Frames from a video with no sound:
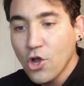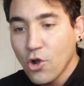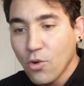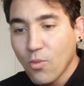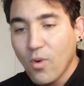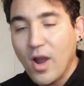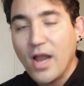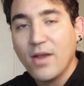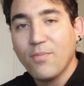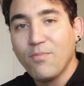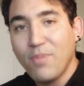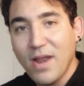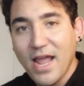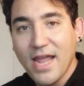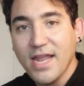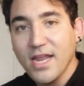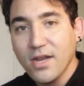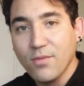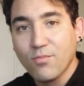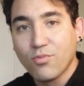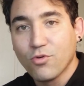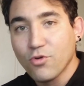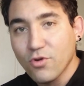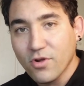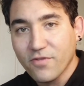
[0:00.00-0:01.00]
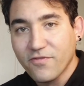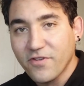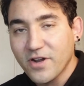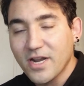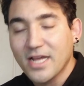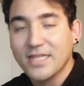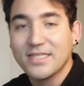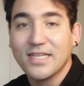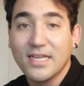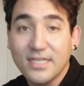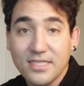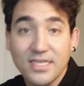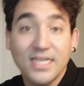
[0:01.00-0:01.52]
while playing Bruno
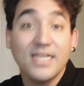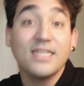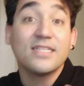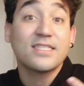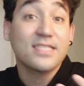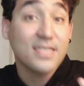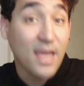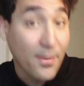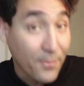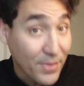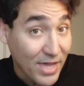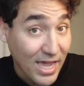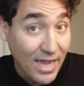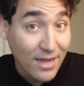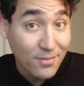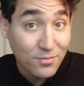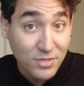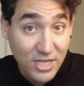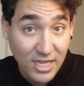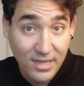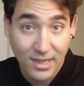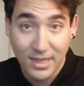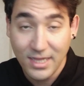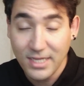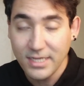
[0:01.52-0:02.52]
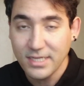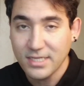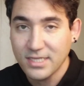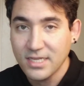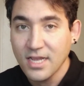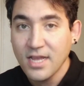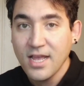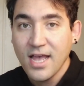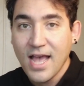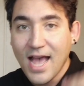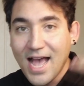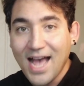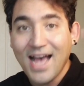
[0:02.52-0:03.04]
Fernandes in some games at least
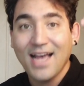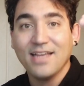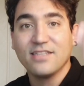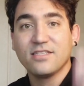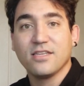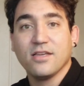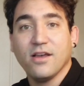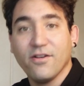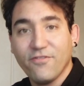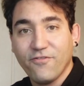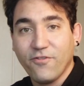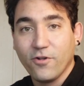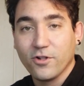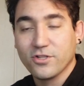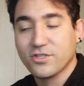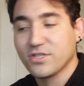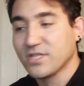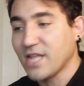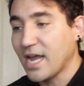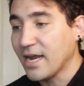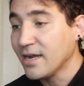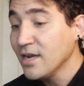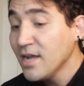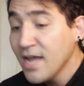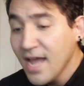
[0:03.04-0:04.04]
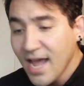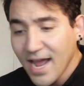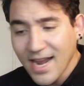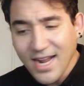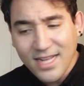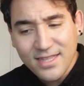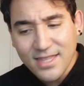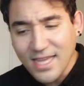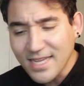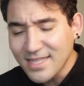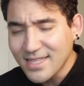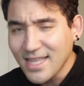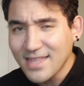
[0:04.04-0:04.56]
as a false 9. And I
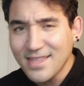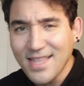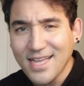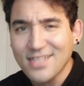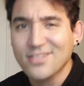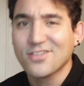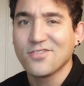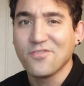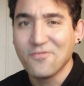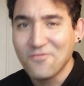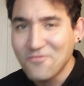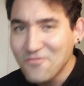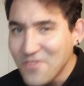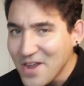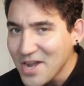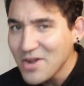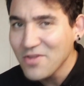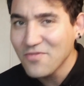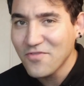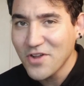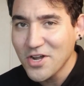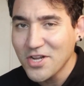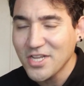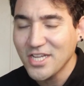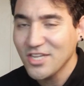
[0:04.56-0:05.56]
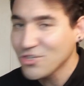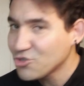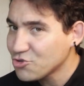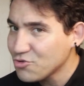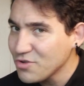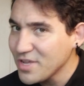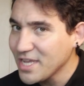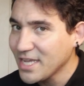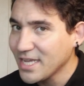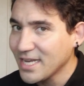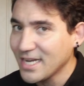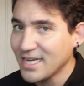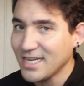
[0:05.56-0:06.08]
think that that's a very
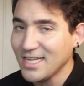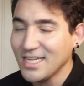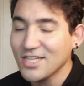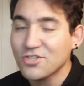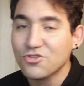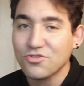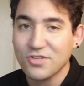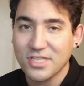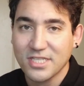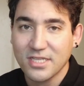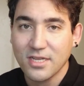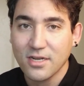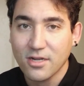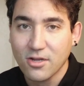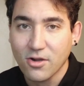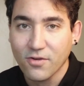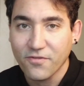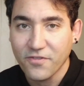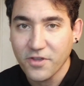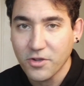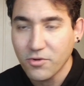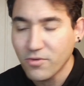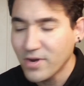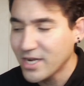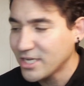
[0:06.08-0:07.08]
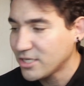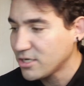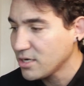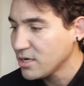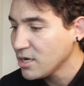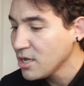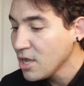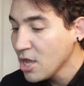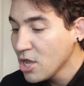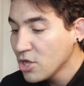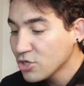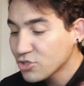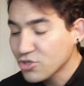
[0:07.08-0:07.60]
intriguing and interesting configuration.
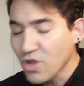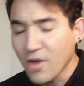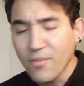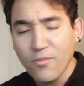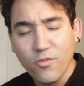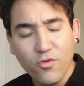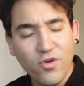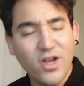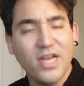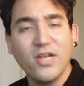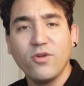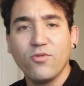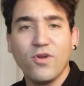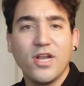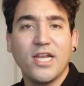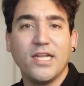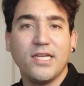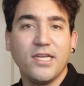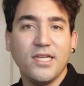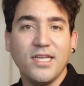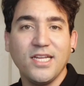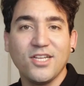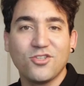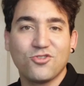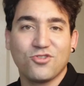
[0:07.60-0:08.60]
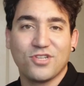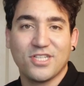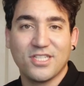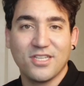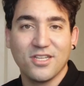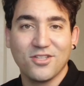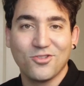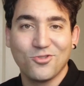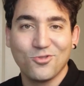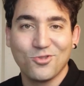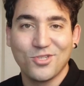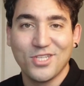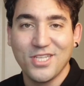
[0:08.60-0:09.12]
So I'm really interested
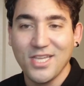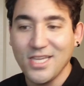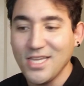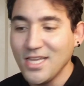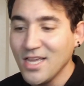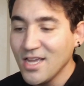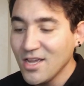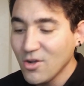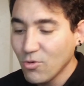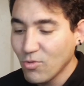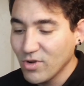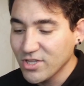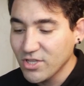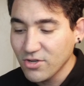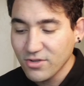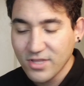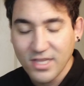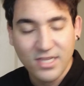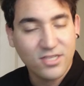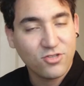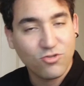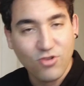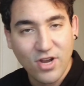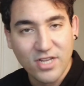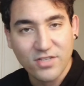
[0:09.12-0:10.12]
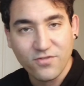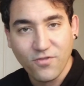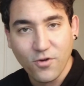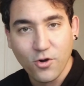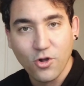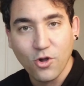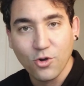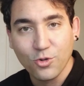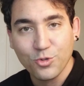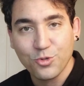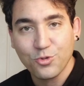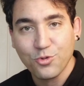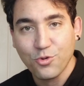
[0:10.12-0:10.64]
to see whether this transfer
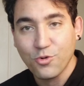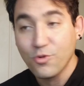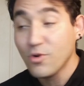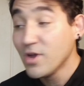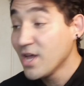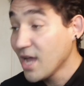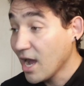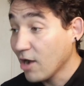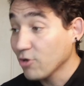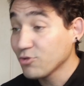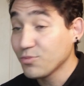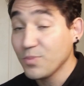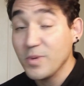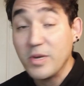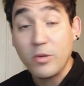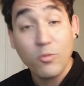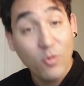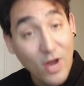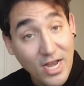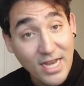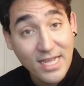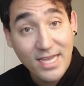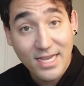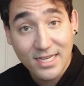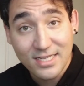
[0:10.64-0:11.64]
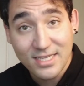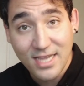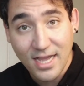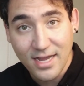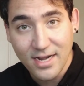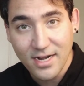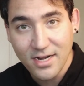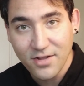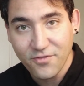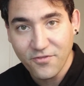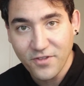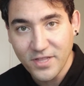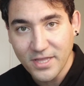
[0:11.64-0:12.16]
goes through. I would be really excited
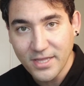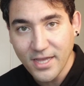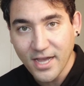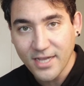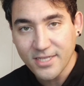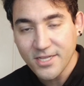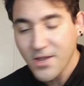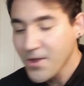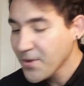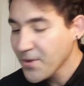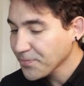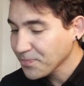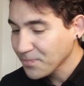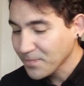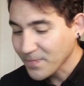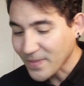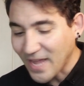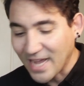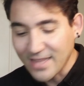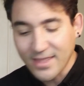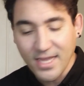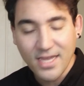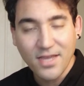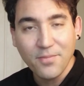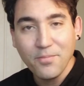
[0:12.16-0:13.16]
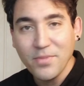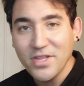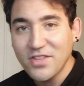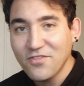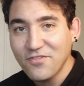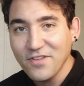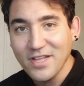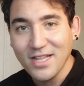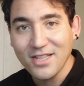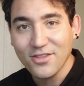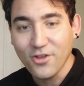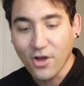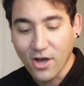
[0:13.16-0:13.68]
if it does. I think a
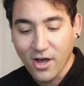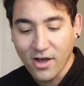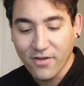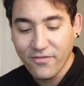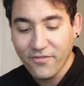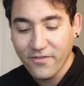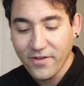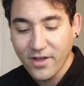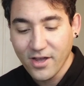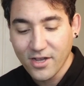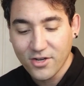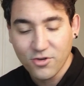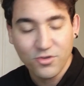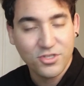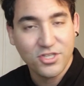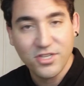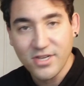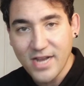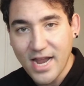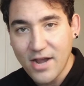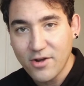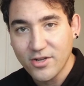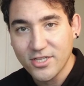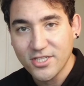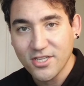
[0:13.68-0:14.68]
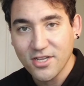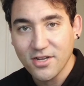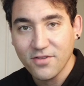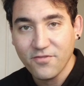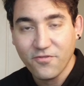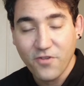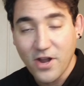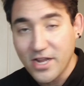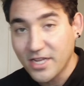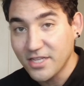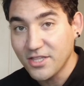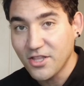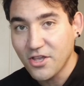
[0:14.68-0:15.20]
midfield of Christian Eriksen,
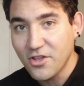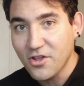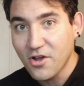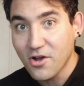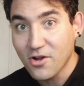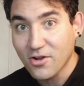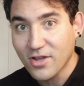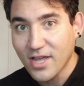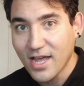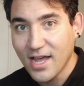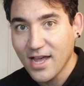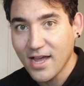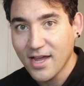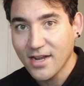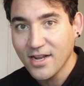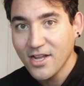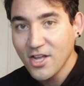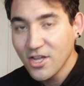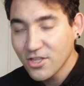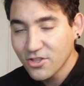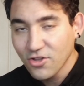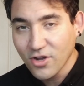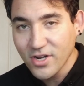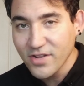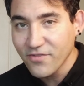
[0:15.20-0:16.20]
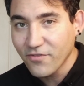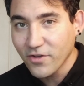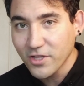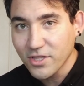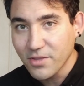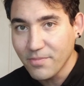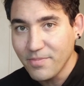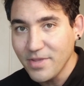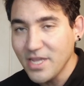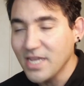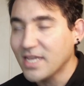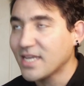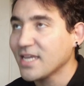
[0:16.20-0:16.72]
Frankie de Jong, and Donny van de
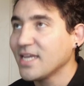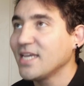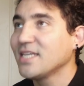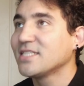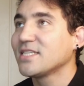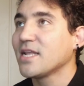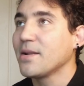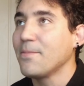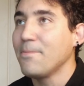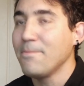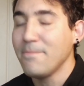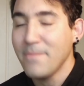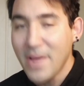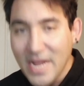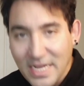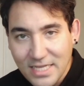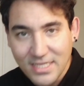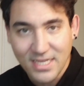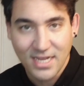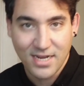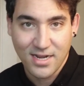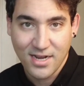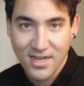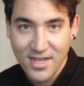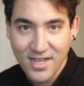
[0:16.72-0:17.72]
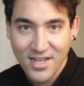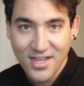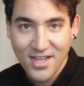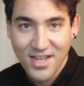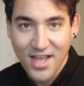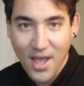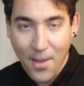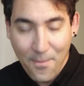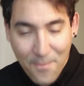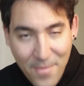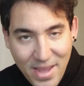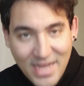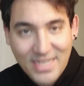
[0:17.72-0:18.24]
Beek is an
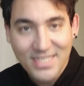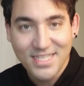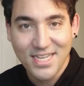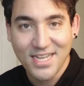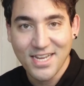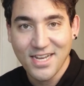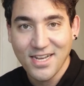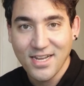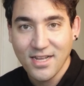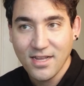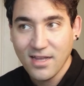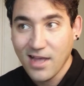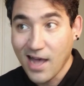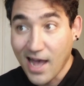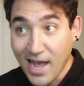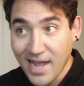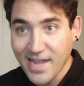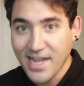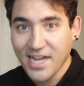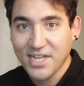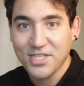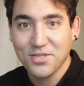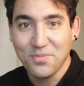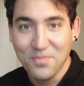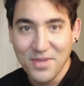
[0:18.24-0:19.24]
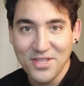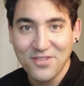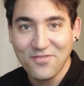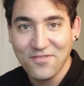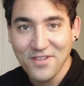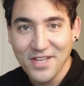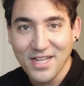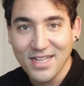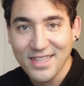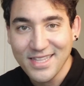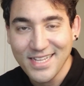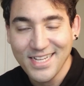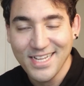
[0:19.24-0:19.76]
amazing Ajax
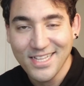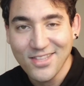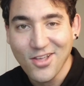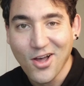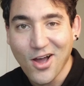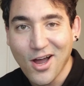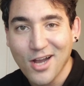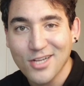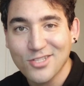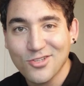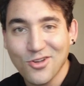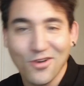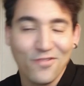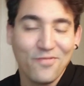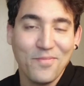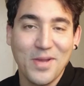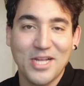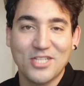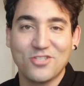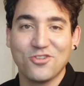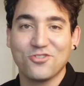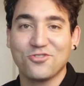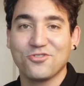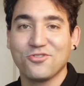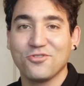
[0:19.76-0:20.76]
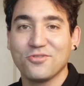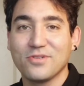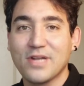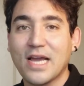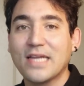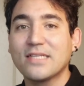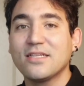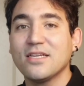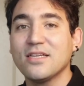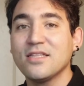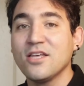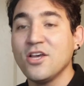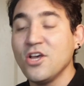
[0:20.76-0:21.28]
midfield in the heart of Manchester
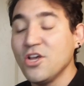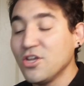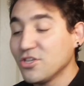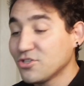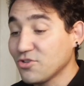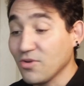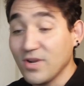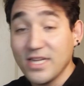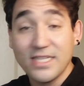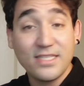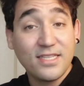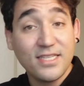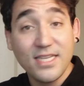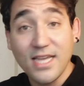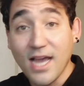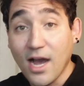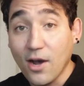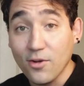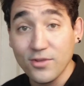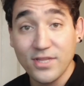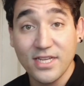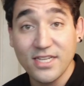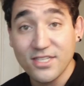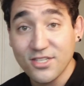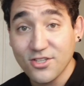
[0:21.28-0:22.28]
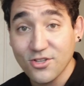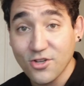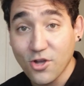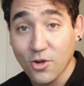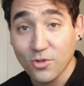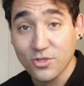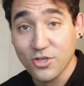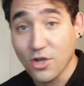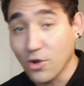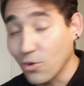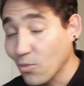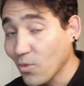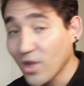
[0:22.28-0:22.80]
United. So let's see how this goes
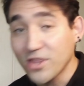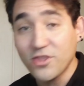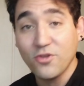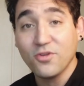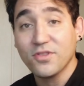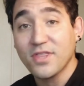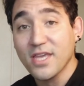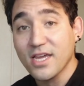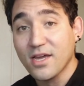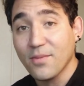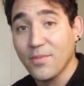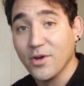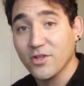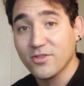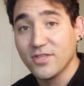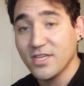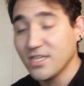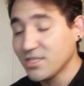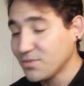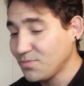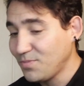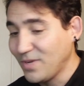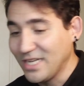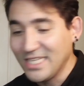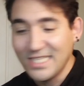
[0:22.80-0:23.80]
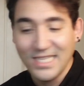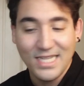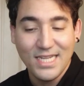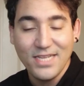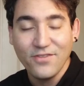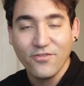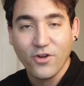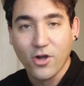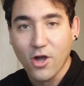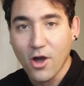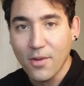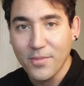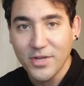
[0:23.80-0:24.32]
on. What do you think about this? Please leave a
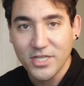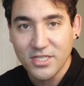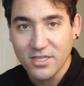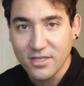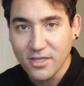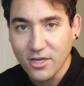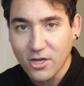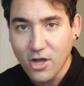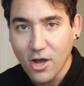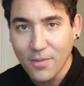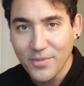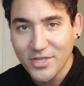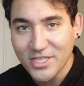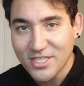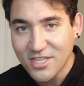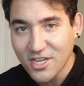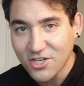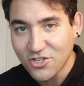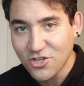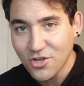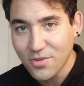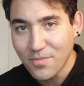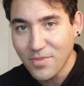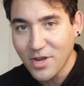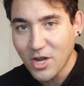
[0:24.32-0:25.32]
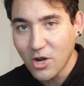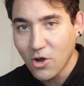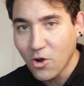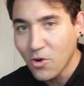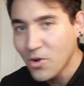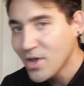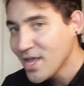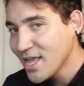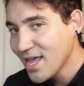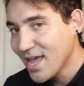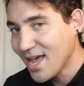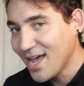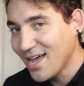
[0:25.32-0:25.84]
comment in the comment section below,
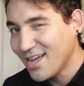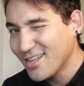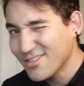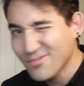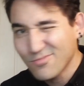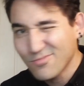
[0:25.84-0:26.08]
and